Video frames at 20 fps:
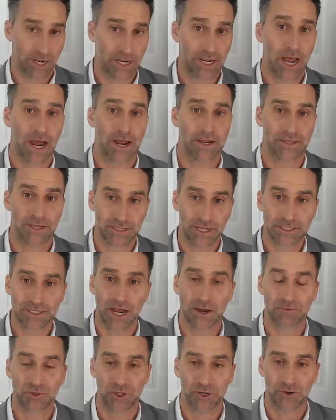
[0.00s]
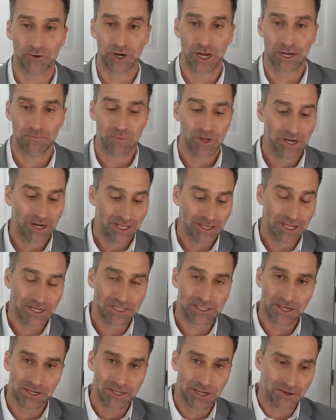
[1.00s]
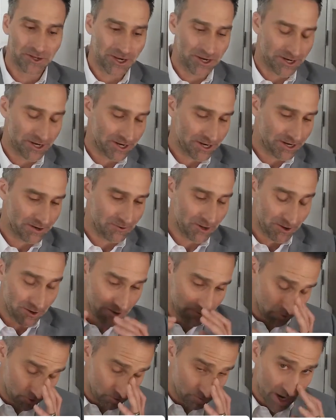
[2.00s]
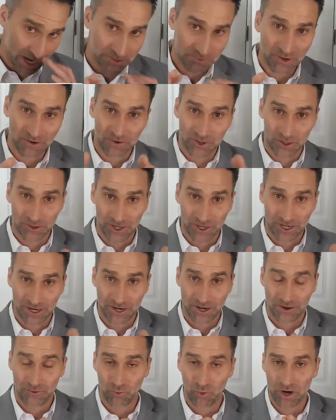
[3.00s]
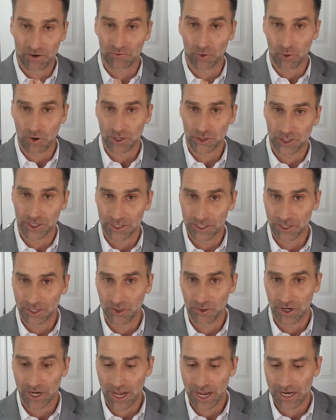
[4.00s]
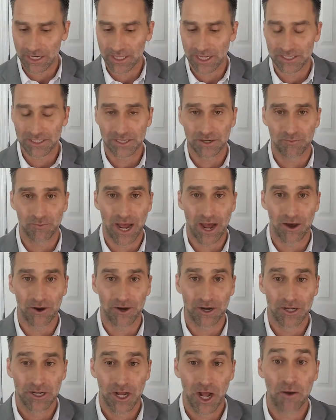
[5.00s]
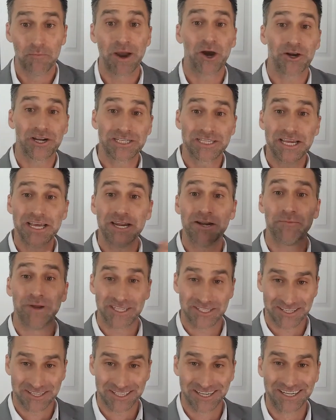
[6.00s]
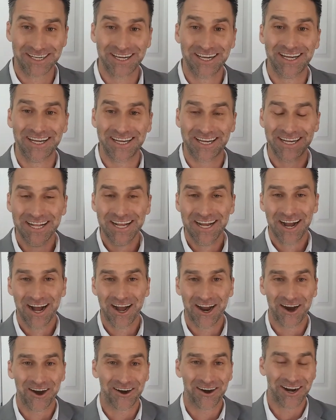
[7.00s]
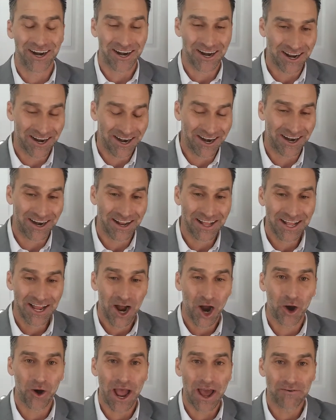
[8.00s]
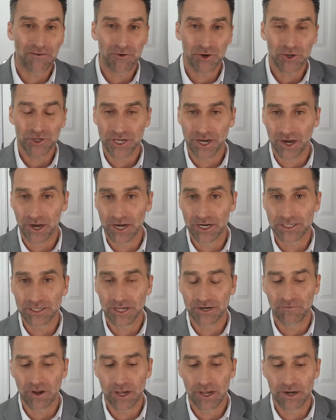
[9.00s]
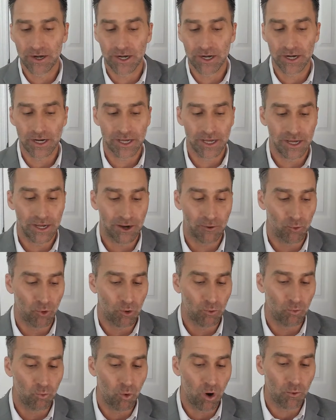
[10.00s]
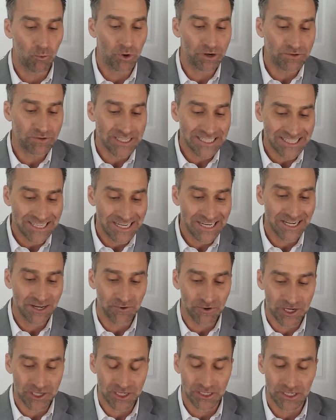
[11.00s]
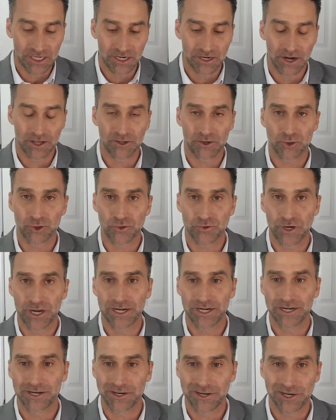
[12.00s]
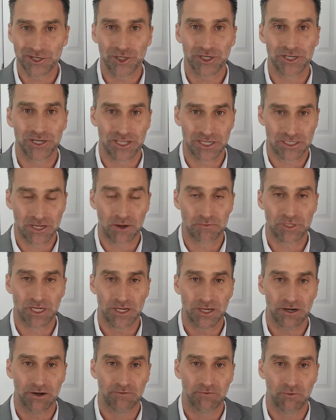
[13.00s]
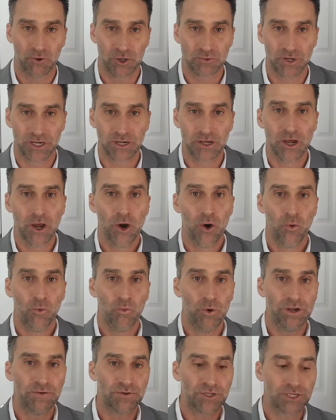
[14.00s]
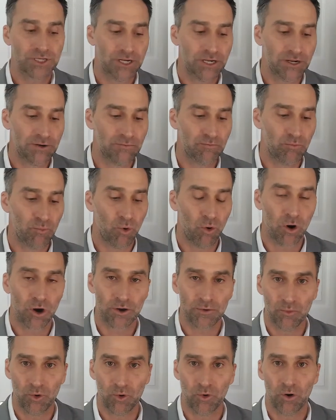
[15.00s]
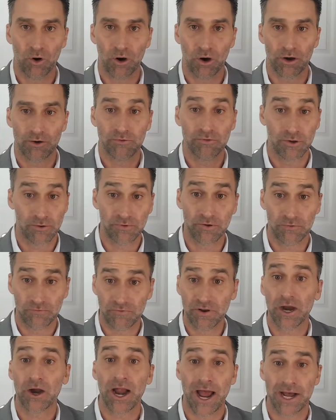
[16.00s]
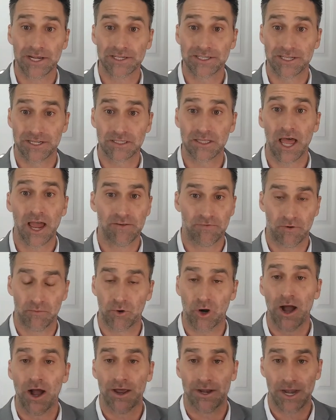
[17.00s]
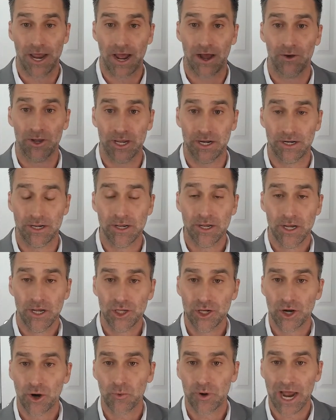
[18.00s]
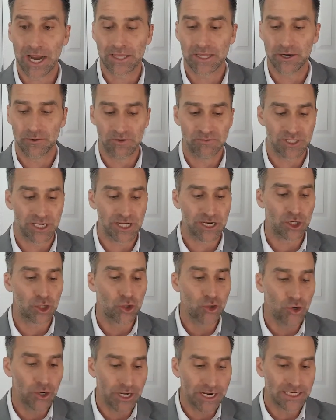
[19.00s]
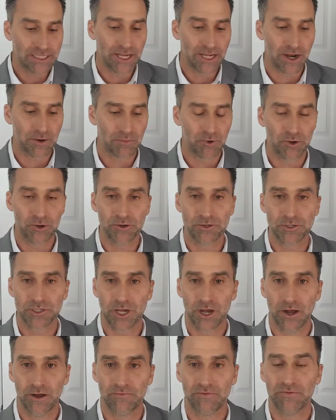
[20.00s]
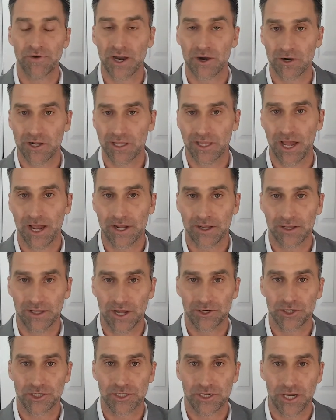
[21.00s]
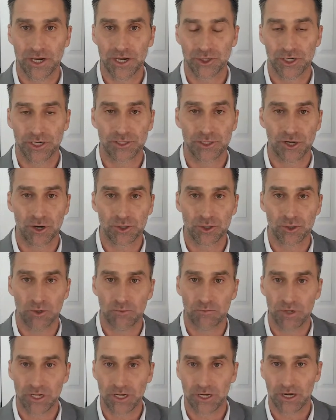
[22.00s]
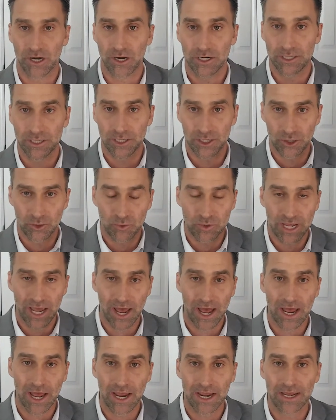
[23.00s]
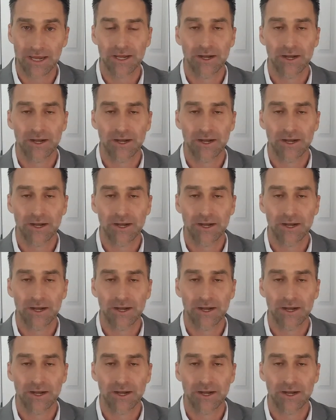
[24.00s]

I think that's absolutely right. It reminds me of a wonderful question in the Q&A that's about America's enemies, our adversaries, and what we've seen recently. Another trend, in addition to this uptick in enforcement, we've seen more and more. FARA has this life abroad now, and I think we've seen good examples of FARA-like legislation start to appear in the UK.